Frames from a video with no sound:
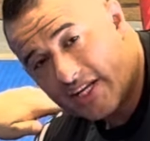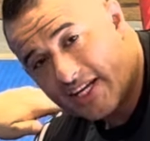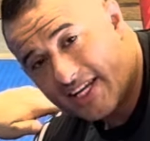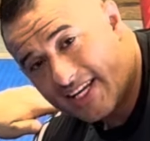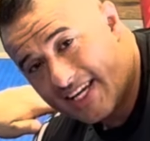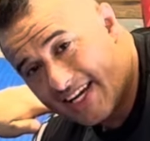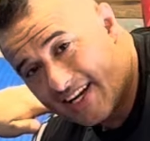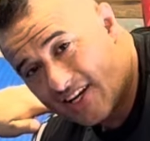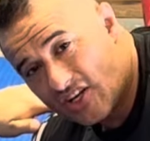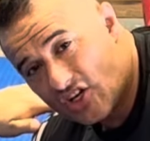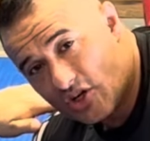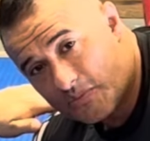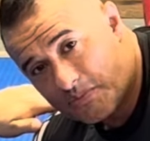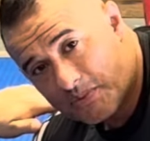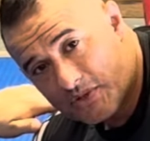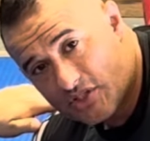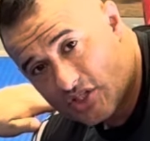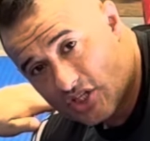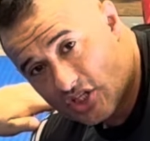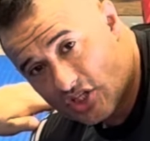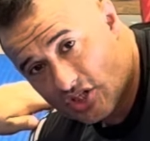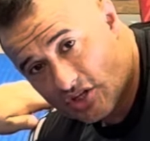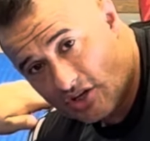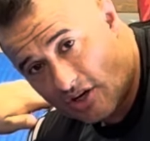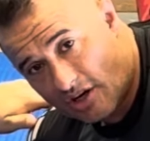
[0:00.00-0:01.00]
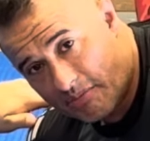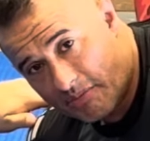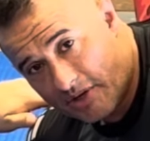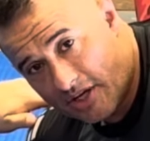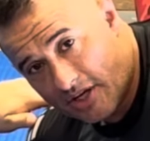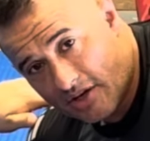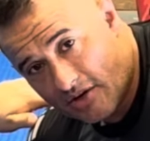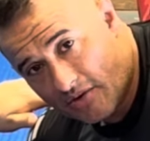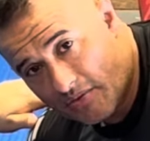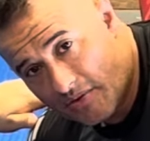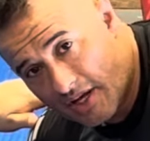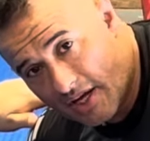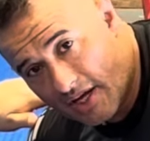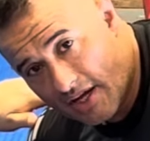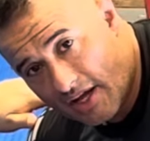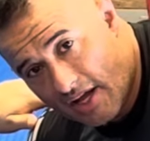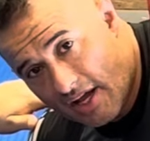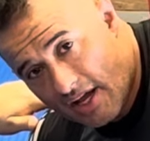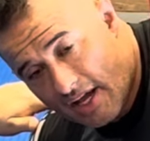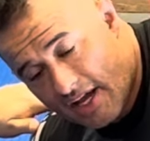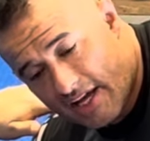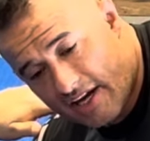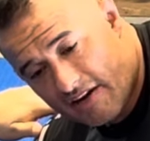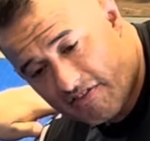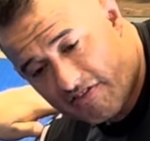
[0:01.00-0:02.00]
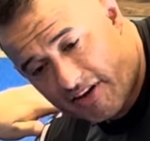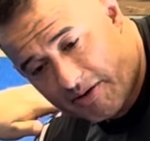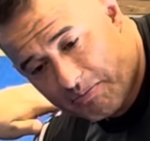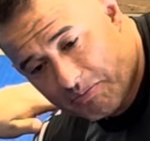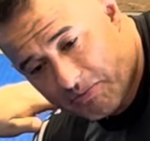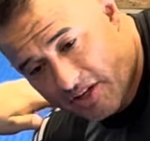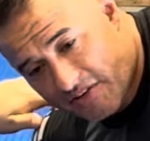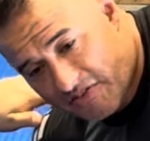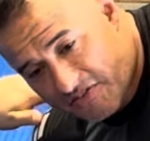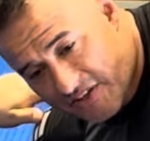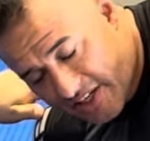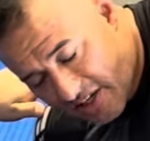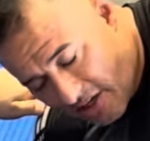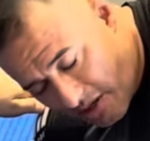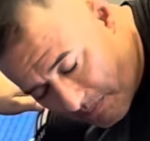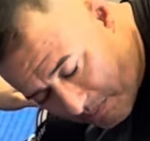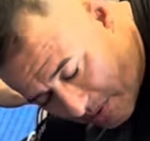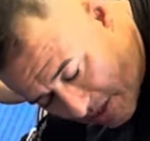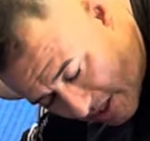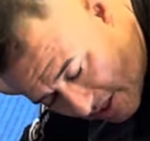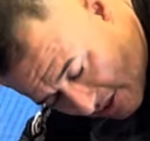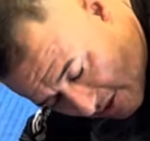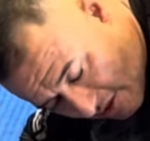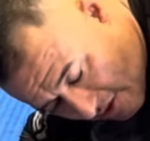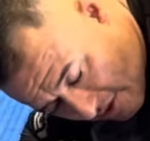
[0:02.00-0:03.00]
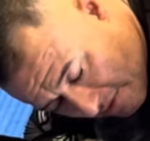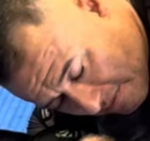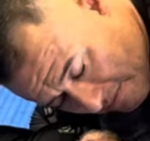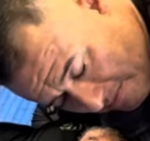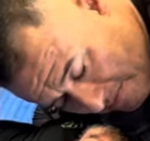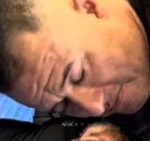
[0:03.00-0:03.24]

get a good position on me. Okay, and if I'm lifting up here,